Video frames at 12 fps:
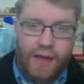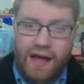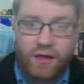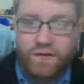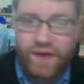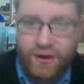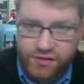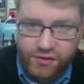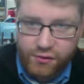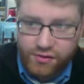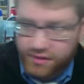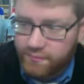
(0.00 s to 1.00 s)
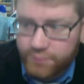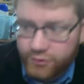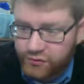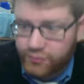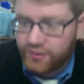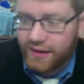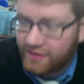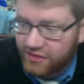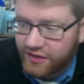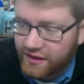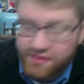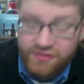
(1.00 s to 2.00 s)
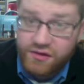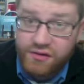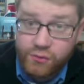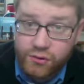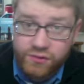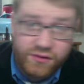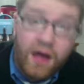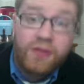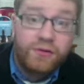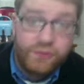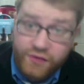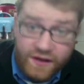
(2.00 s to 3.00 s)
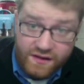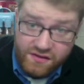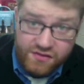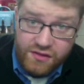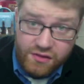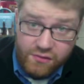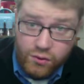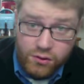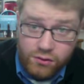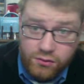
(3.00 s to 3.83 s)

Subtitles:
I love how it's so simple to relate things in this world to other things in this world.